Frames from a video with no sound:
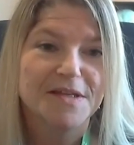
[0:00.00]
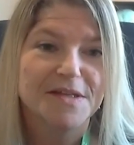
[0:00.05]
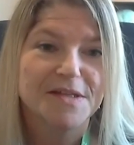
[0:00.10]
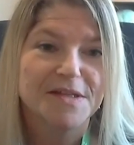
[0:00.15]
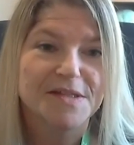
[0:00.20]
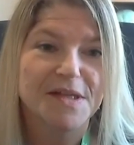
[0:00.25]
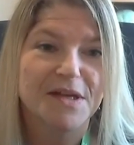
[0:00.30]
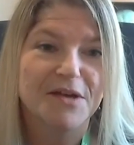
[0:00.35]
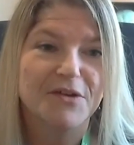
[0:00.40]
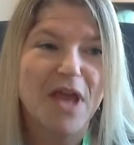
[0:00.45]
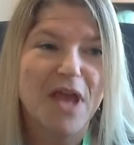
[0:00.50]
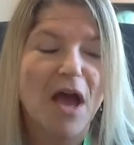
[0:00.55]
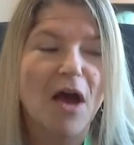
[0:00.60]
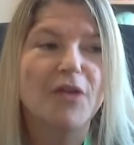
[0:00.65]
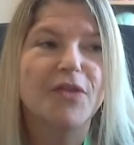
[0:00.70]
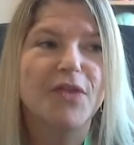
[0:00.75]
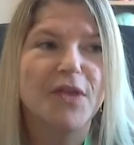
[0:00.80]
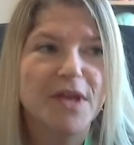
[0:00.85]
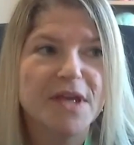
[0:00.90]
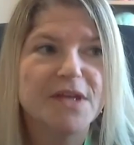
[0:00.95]
So yeah, I
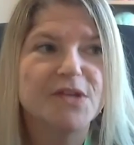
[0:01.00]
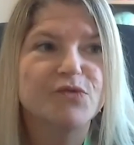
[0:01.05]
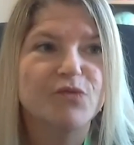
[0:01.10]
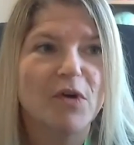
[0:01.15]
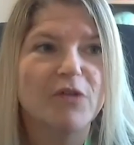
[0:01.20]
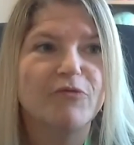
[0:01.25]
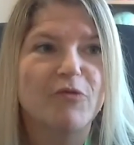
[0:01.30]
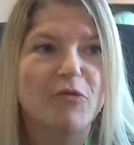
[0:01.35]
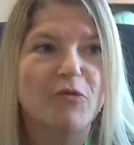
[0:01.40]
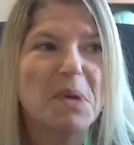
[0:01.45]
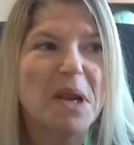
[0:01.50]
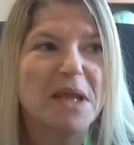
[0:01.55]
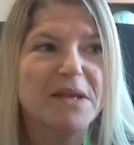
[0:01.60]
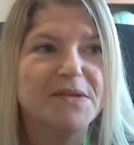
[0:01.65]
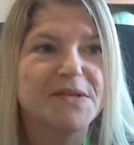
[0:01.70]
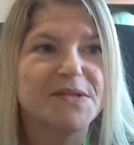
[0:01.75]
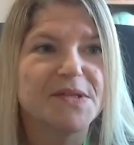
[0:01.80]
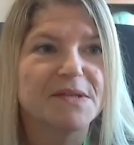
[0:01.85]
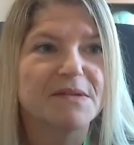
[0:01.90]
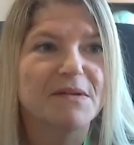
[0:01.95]
think I've
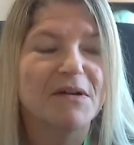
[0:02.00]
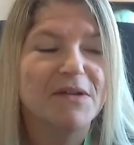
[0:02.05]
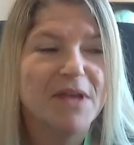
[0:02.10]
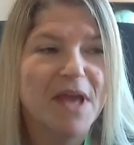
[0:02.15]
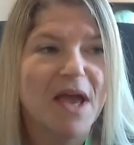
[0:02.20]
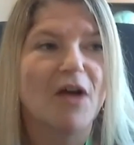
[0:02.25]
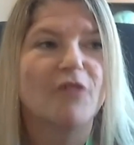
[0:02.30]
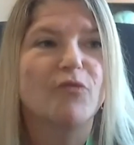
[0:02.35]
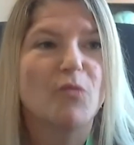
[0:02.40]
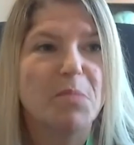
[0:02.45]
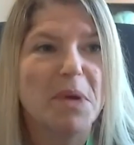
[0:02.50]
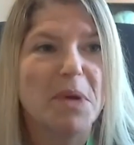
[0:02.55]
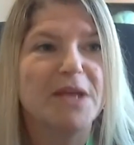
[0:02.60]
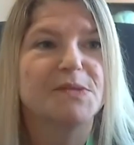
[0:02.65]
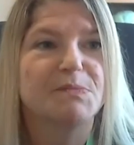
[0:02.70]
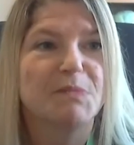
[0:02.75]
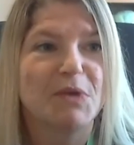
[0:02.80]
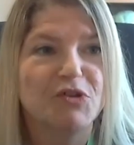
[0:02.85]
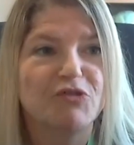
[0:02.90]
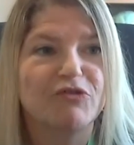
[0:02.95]

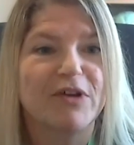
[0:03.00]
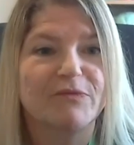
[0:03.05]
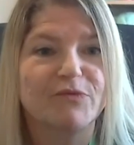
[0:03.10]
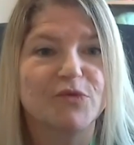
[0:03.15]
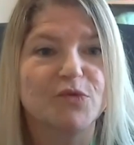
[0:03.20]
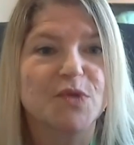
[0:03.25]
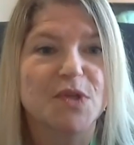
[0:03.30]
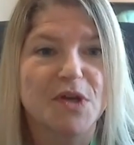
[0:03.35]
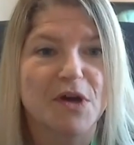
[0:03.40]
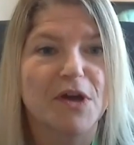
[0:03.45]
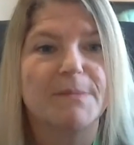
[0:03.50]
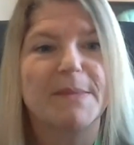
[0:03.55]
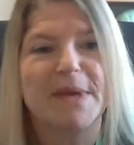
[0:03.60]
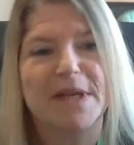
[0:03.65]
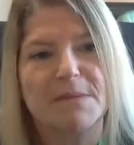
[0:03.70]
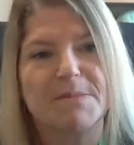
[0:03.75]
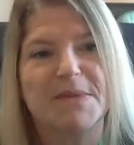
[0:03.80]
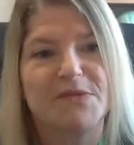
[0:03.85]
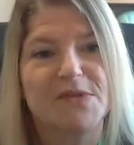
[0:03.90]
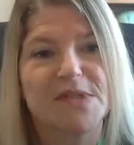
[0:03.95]
replaced my travel time
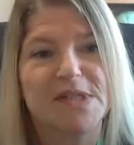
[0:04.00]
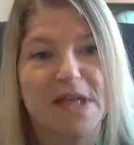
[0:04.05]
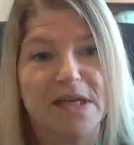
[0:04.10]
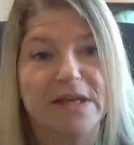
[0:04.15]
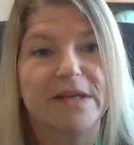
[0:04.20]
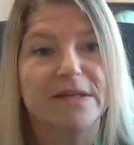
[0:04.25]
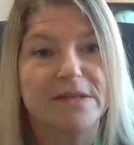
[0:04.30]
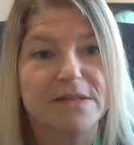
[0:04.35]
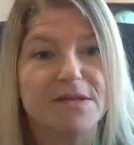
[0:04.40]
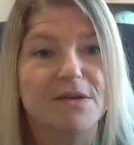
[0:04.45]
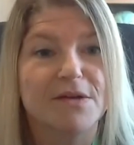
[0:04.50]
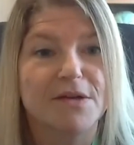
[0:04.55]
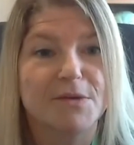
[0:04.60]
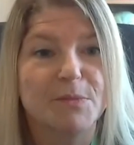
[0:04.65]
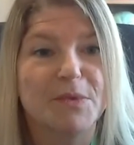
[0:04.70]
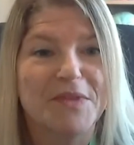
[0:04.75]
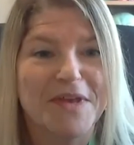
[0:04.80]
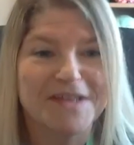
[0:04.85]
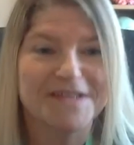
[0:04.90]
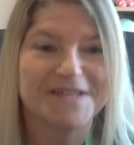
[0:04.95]
and a bit of snacking time
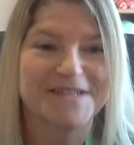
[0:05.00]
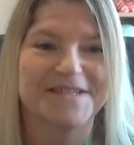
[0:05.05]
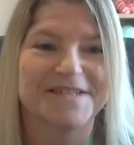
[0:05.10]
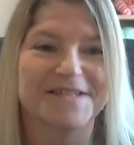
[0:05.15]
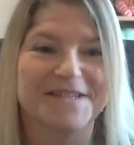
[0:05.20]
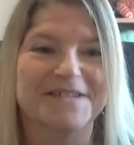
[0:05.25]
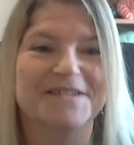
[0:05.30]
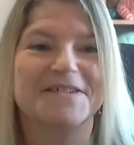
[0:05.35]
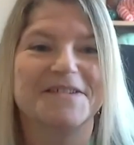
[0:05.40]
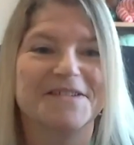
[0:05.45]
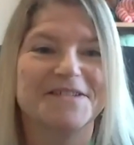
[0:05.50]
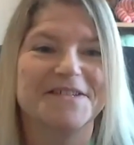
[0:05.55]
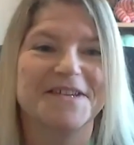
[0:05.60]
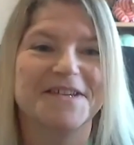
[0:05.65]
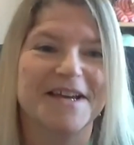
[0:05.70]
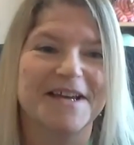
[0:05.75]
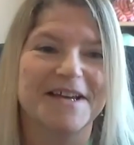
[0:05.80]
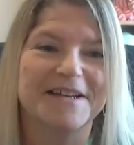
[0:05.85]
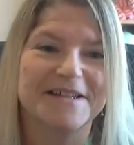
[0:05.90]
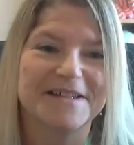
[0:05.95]
with exercise.
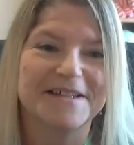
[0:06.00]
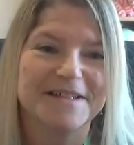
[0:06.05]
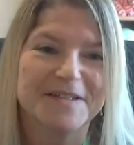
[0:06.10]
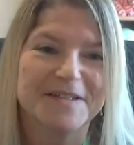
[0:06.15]
Yeah.